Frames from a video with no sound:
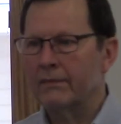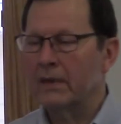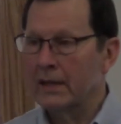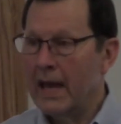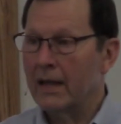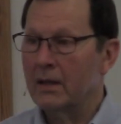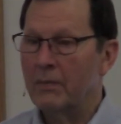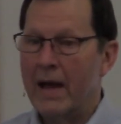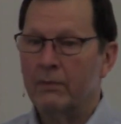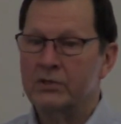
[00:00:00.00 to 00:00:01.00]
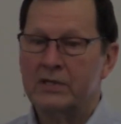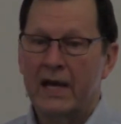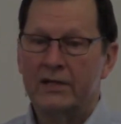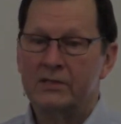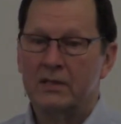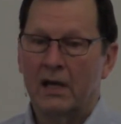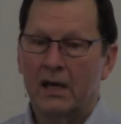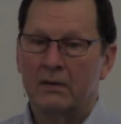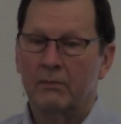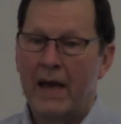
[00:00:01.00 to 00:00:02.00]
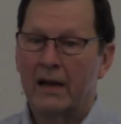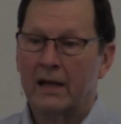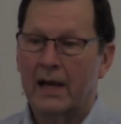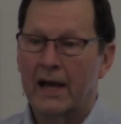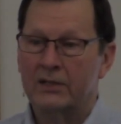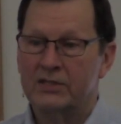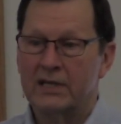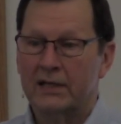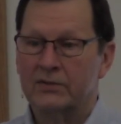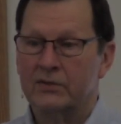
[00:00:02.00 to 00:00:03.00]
yeah, the Bible says in Malachi 6,